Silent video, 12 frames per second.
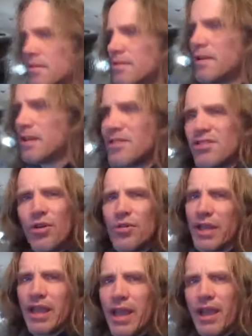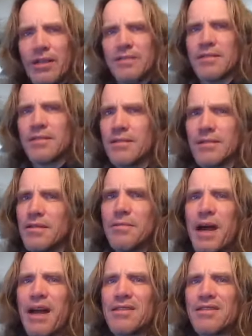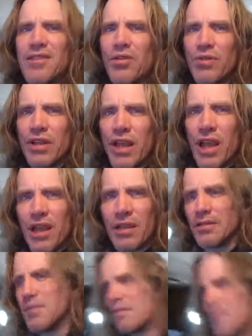Not soda cans. This isn't about soda cans